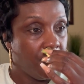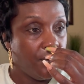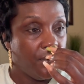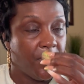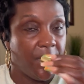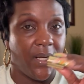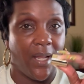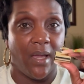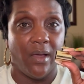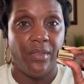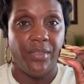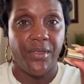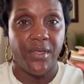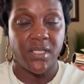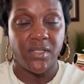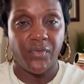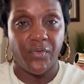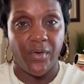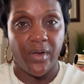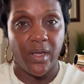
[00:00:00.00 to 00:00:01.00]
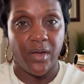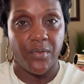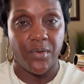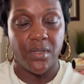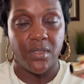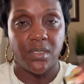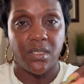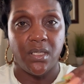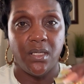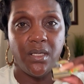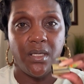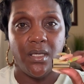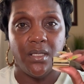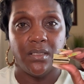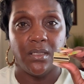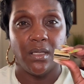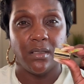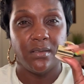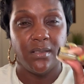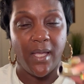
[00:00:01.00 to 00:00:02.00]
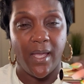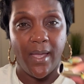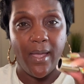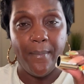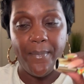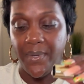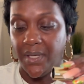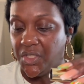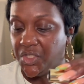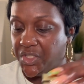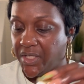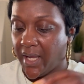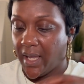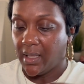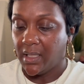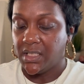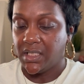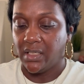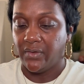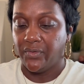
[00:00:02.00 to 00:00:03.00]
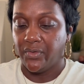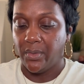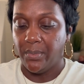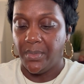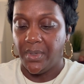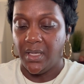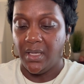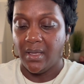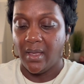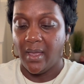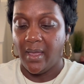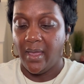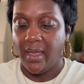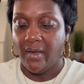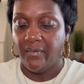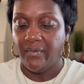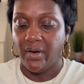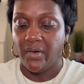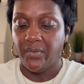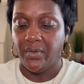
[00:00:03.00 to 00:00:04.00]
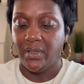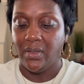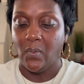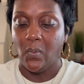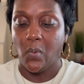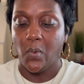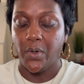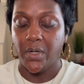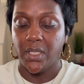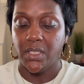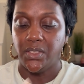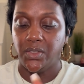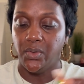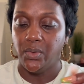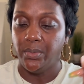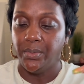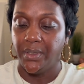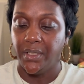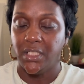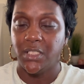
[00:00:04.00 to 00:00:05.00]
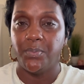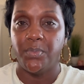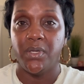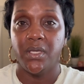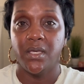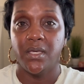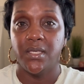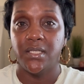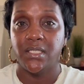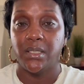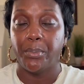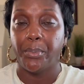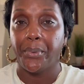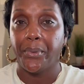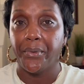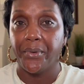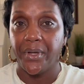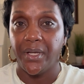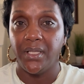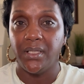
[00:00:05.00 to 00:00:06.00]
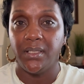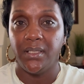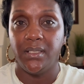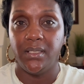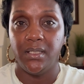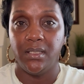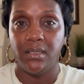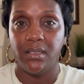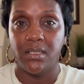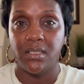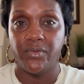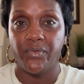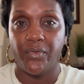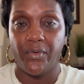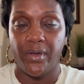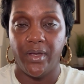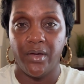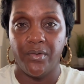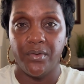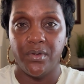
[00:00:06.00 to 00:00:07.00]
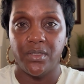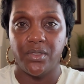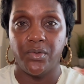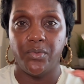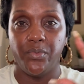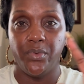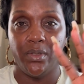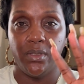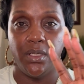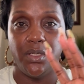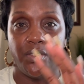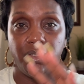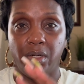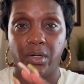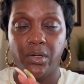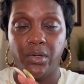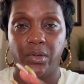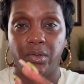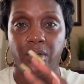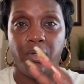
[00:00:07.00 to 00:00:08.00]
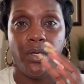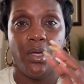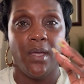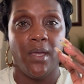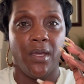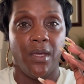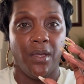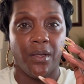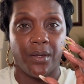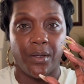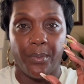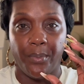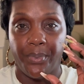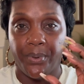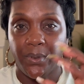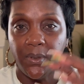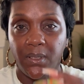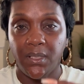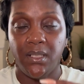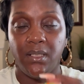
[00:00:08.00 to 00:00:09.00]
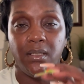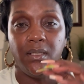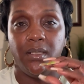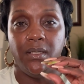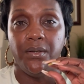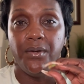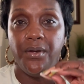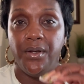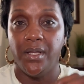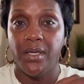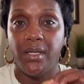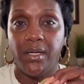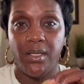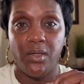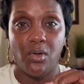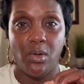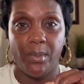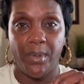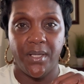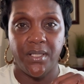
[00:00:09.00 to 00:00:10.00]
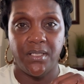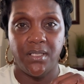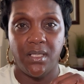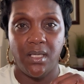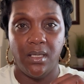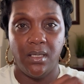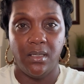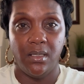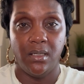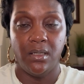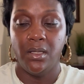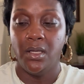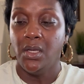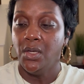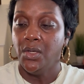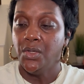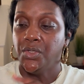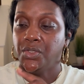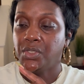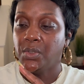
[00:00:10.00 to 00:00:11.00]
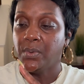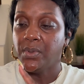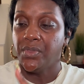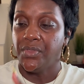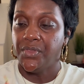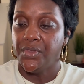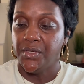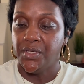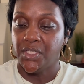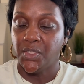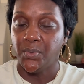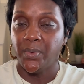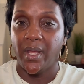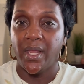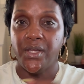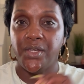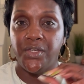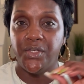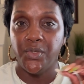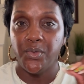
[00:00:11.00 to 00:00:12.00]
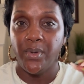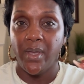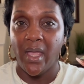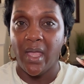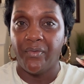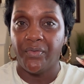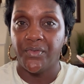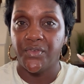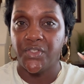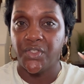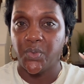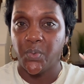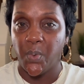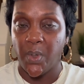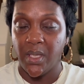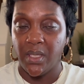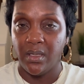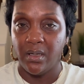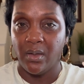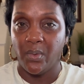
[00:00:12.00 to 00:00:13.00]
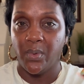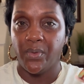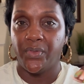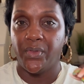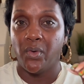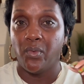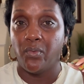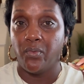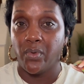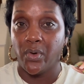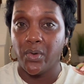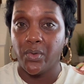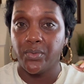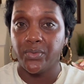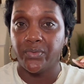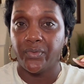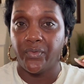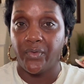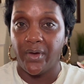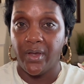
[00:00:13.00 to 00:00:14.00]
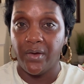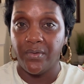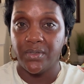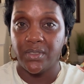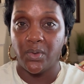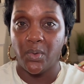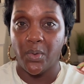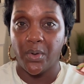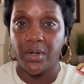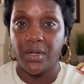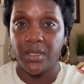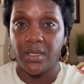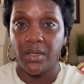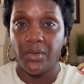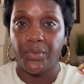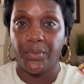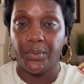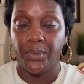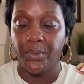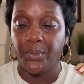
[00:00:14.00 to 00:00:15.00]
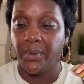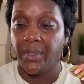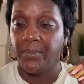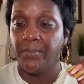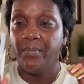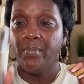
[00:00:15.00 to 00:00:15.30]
Now, this fragrance is a tad bit challenging for me. I have not really worn it too much because the praline in this fragrance really turned completely nutty on my skin. So with this one, I do have to sweeten it up with the rose fragrance in order to get through it.